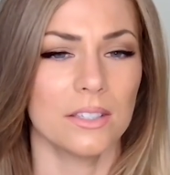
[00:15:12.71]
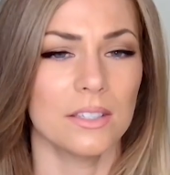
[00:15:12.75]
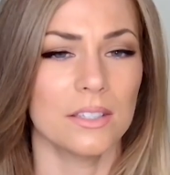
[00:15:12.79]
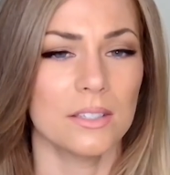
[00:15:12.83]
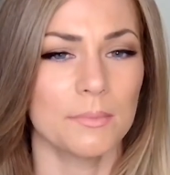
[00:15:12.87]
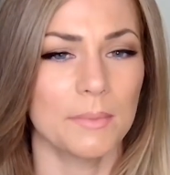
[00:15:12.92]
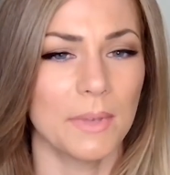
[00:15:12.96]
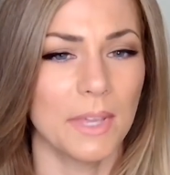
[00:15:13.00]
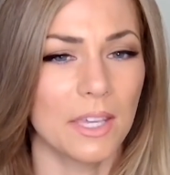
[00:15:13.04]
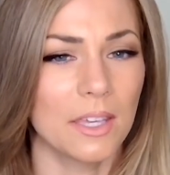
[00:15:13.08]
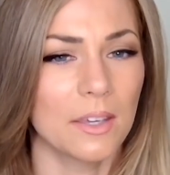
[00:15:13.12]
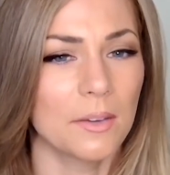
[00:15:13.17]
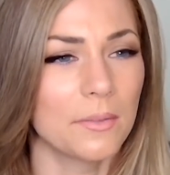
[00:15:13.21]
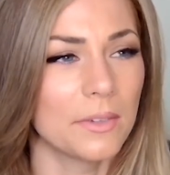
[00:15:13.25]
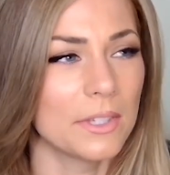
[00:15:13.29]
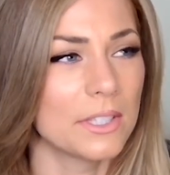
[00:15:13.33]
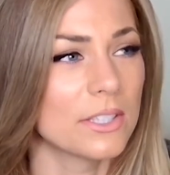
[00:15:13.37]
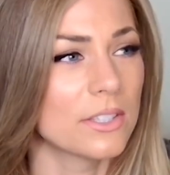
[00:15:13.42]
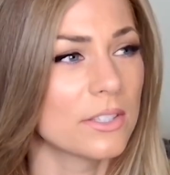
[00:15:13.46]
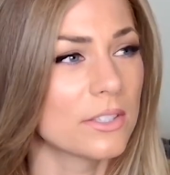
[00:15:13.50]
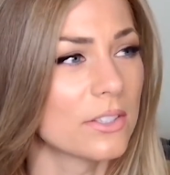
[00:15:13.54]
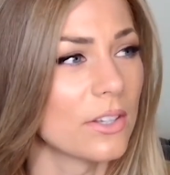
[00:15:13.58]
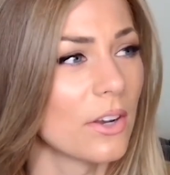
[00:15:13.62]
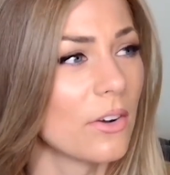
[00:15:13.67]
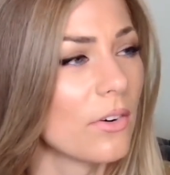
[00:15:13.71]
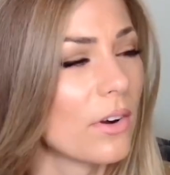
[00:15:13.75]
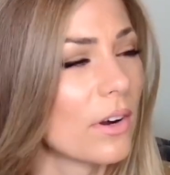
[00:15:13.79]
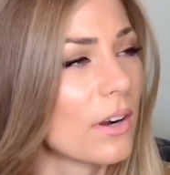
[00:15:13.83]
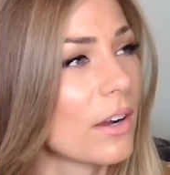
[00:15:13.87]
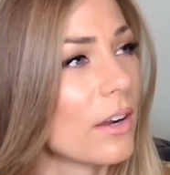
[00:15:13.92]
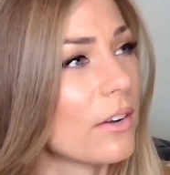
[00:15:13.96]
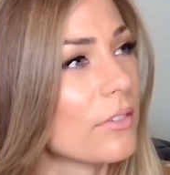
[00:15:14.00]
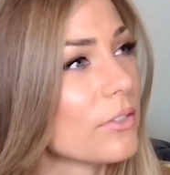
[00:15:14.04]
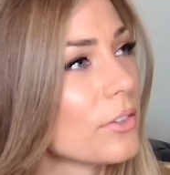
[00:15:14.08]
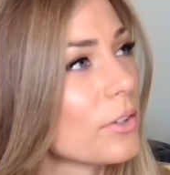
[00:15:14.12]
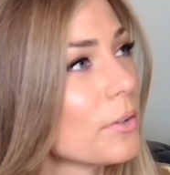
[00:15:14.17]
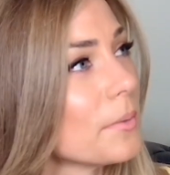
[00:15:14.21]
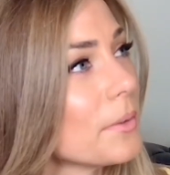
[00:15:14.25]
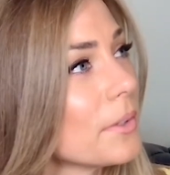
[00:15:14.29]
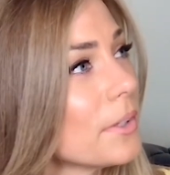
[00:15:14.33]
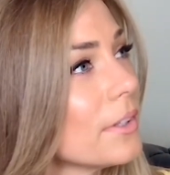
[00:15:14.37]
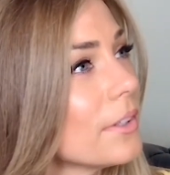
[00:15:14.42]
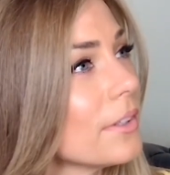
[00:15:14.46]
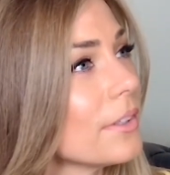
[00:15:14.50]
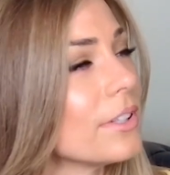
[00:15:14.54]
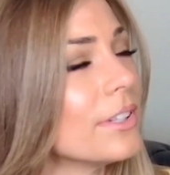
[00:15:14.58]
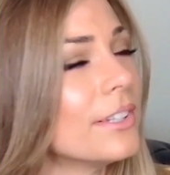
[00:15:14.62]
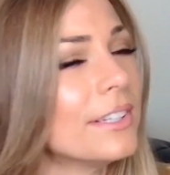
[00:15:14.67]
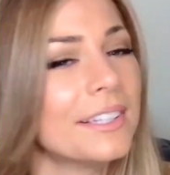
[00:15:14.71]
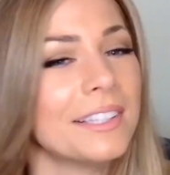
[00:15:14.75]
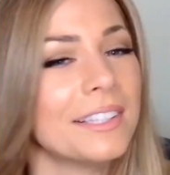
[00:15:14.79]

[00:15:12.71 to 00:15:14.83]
This is making me so uncomfortable.